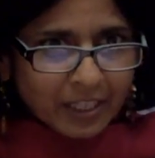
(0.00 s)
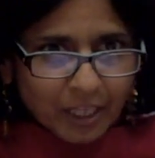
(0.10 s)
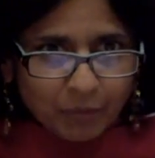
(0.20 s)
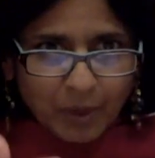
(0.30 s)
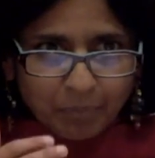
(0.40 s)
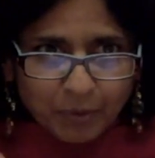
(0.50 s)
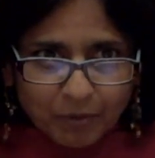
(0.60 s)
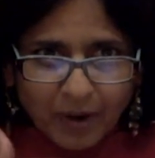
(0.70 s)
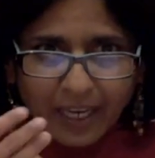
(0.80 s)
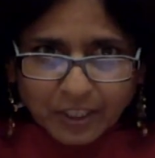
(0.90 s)
that we
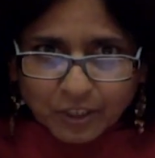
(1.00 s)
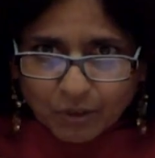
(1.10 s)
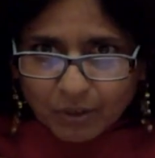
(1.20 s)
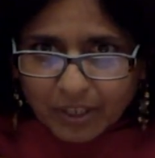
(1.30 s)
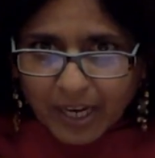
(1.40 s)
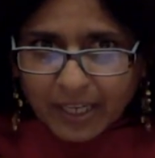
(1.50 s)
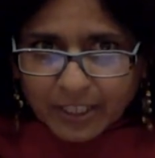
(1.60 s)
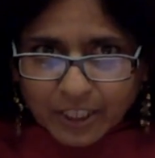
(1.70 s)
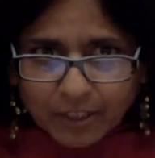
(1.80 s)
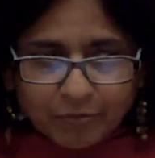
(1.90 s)
provide solar
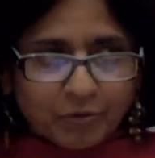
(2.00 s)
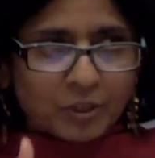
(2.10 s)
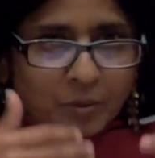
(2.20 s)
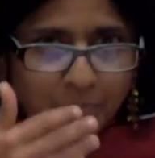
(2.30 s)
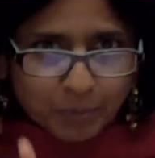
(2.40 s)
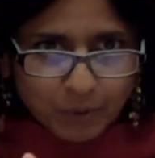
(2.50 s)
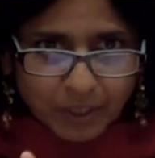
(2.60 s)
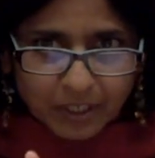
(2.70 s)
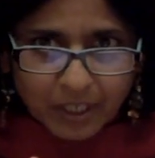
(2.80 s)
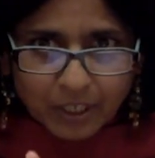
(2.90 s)
energy for the
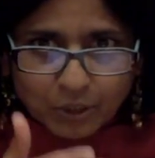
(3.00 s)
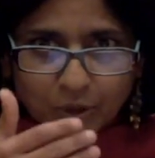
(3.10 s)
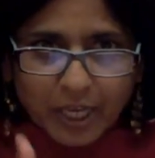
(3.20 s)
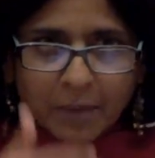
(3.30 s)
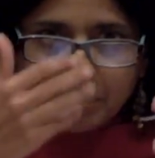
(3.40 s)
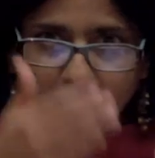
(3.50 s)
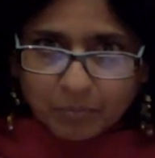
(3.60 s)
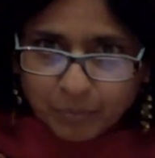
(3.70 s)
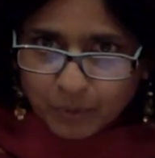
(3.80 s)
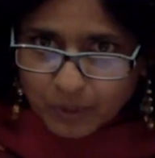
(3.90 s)
poor to keep
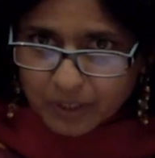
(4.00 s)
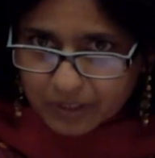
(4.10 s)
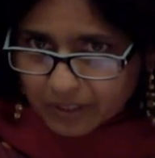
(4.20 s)
them poor.